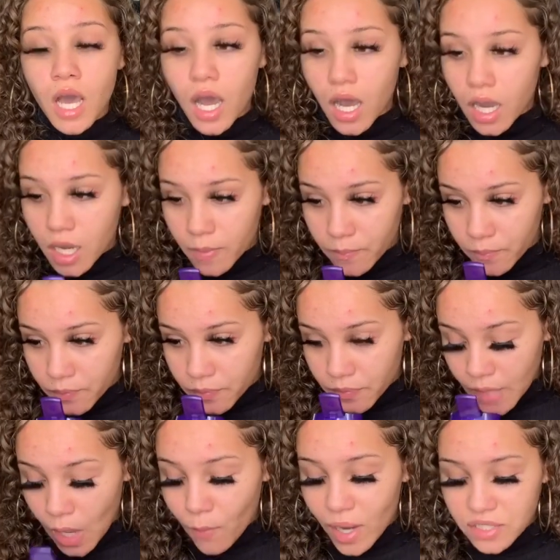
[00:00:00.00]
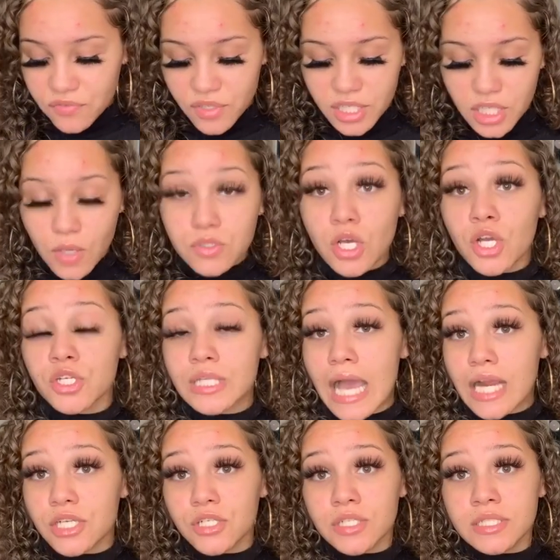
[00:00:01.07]
Um, I watched videos on
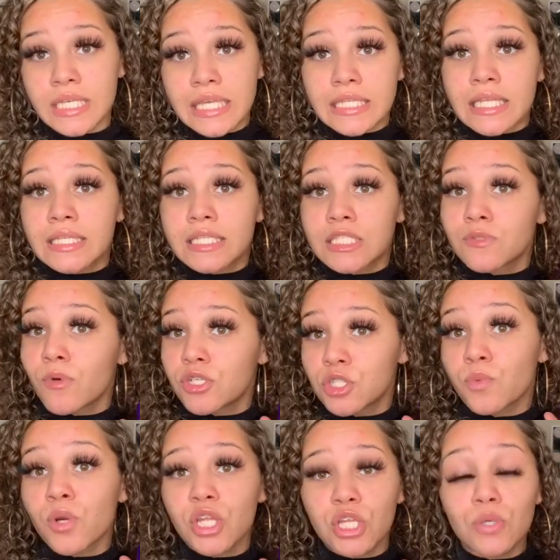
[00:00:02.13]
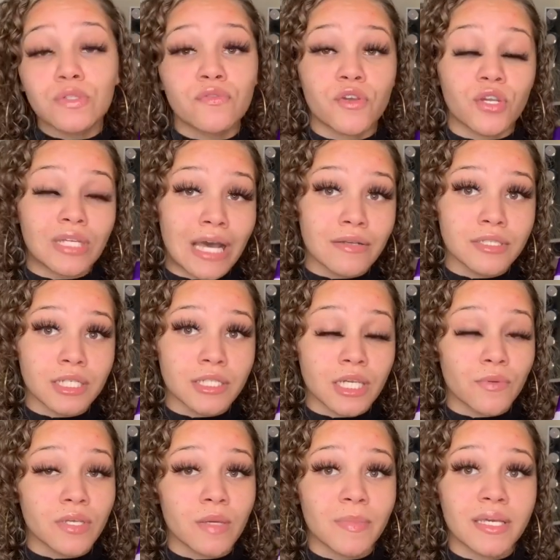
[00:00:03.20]
doctors saying that this is what you want to use for your downstairs
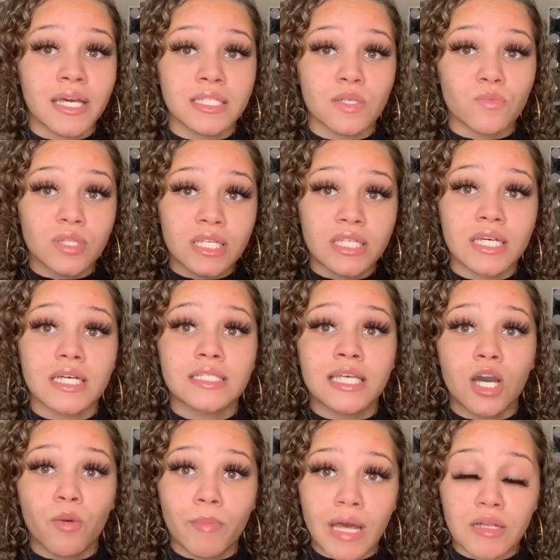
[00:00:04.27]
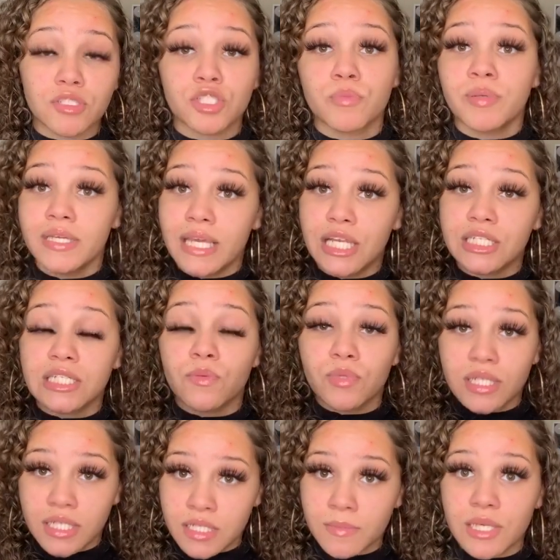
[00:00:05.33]
area because it really does help balance your pH and it
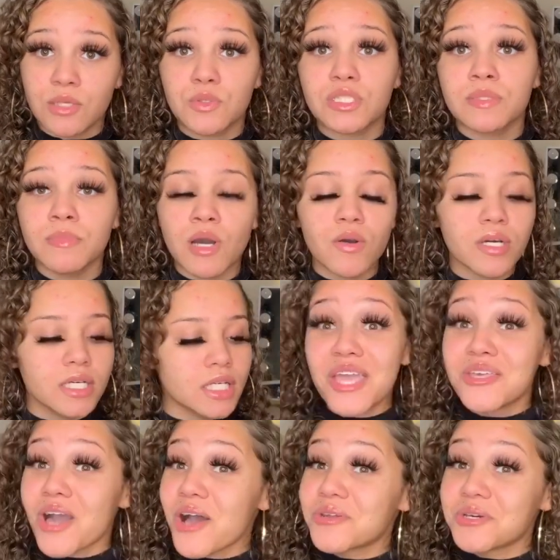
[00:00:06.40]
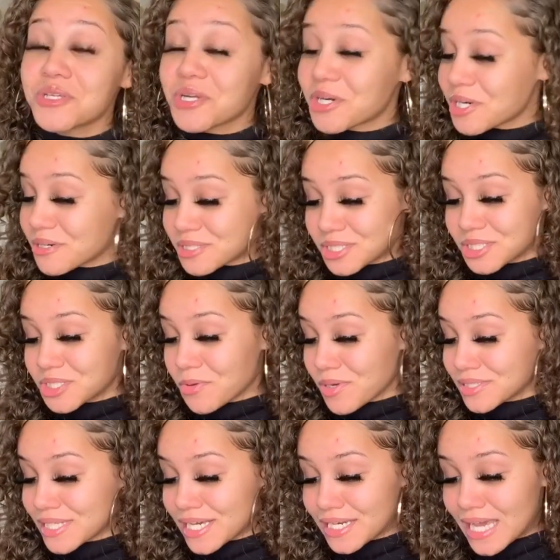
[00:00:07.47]
really does make you smell good. Y'all know your girls just so
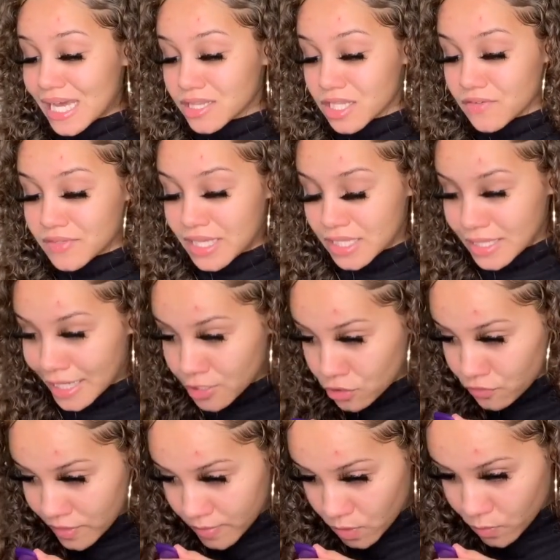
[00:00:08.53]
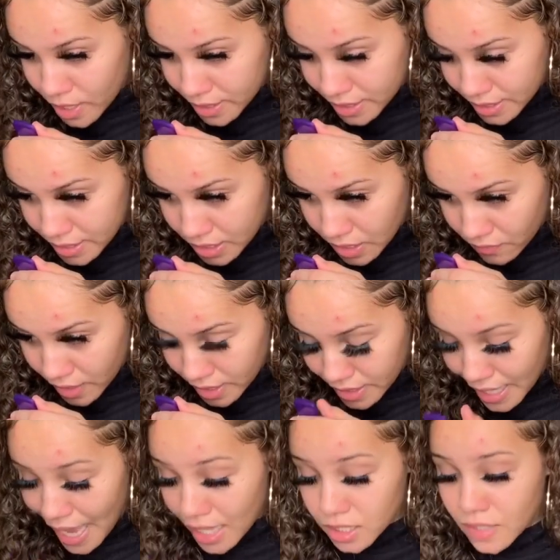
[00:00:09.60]
excited. I love getting like new feminine washes and stuff like
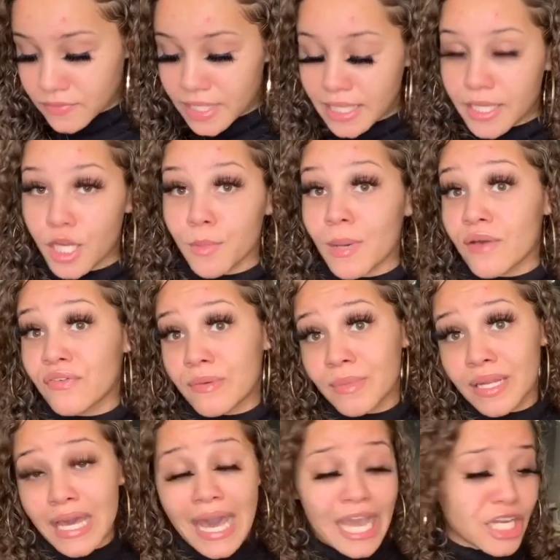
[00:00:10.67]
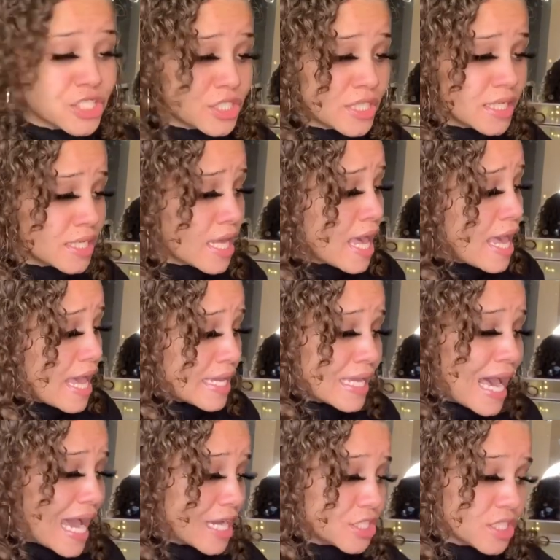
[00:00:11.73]
that. I love taking care of my feminine hygiene and
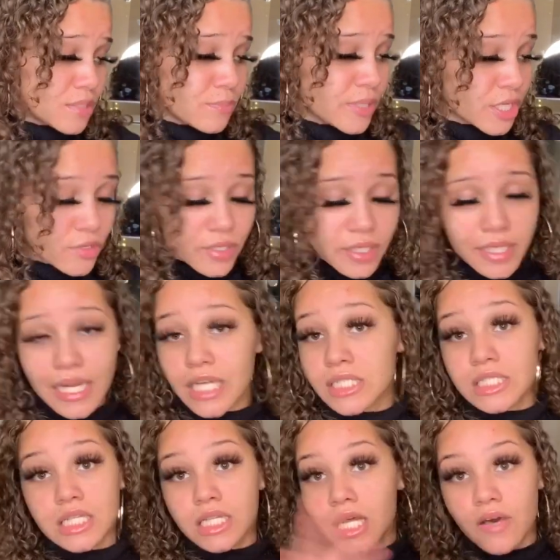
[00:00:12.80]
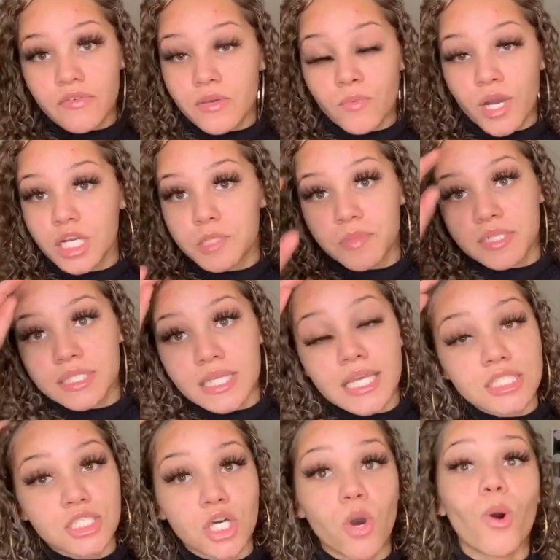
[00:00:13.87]
hygiene period. I just love it 100%.
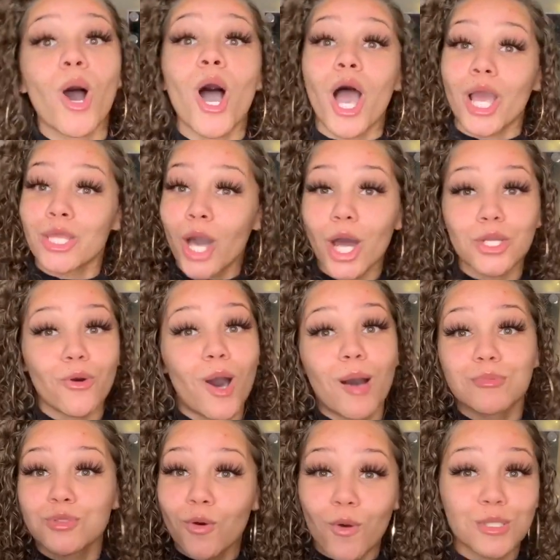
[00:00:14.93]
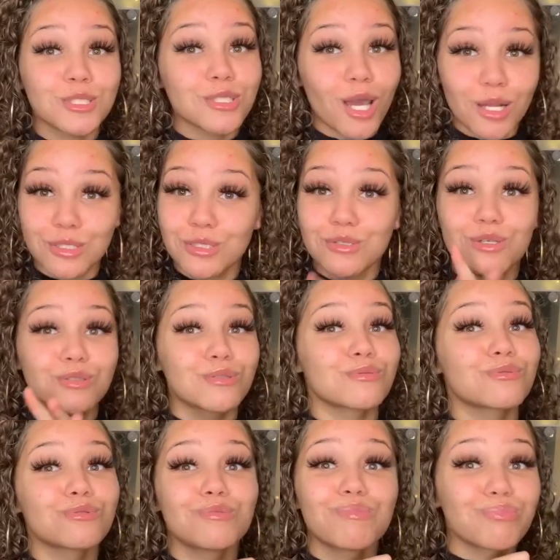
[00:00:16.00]
So y'all know I'm so excited to get some
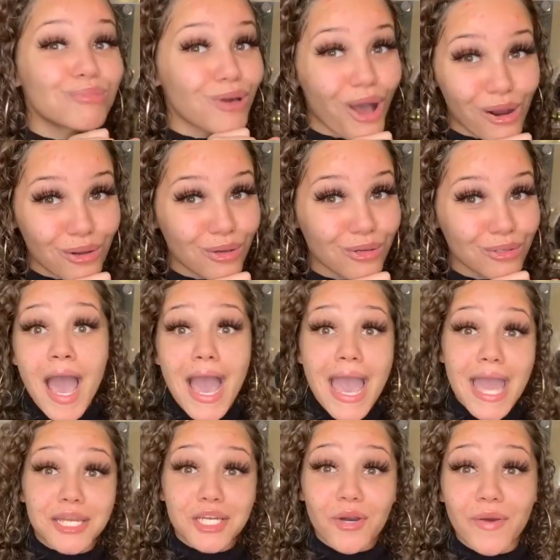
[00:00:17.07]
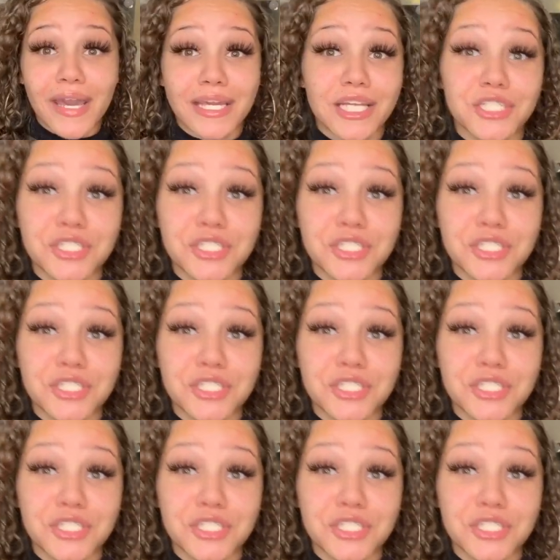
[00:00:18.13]
new products. I had to go ahead and